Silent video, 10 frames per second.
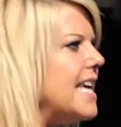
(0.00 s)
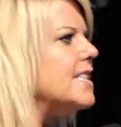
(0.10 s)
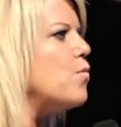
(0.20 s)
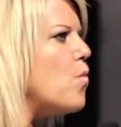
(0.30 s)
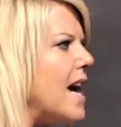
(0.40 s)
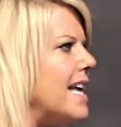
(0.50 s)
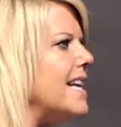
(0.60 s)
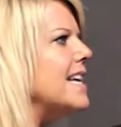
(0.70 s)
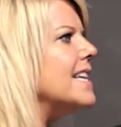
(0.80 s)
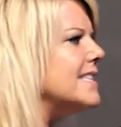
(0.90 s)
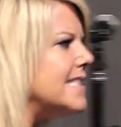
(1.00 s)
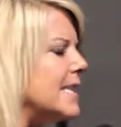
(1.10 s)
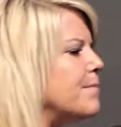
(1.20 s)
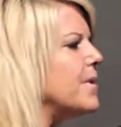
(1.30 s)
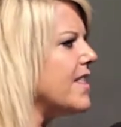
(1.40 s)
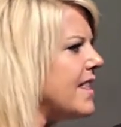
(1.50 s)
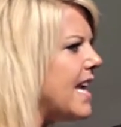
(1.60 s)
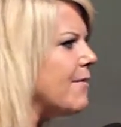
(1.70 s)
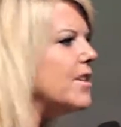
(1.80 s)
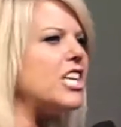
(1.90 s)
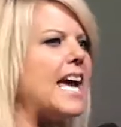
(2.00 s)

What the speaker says: is one simple thing, which